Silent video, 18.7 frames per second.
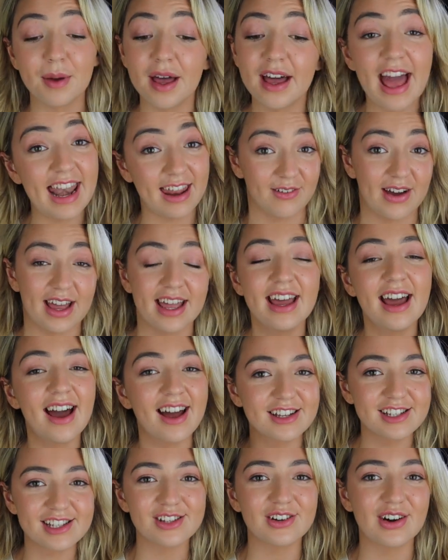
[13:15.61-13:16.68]
But anyway, I
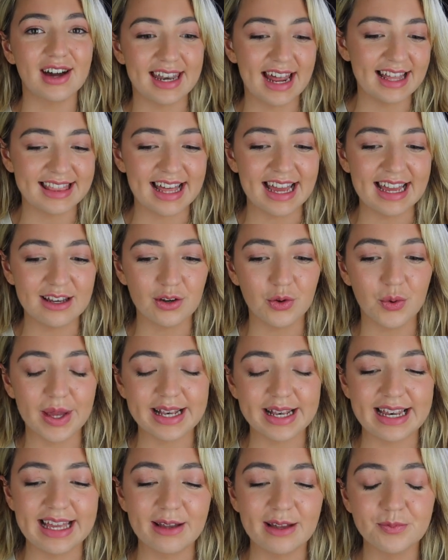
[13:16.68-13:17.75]
just thought I'd add that in
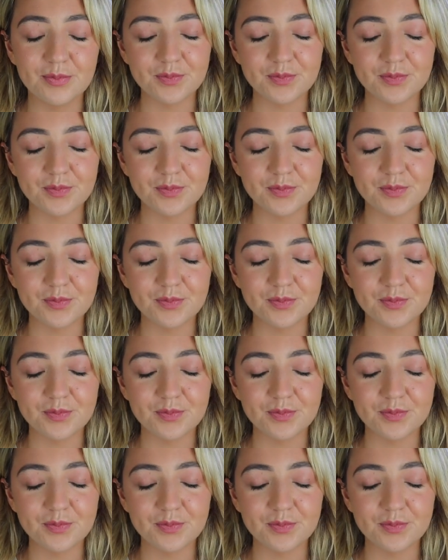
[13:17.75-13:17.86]
quickly.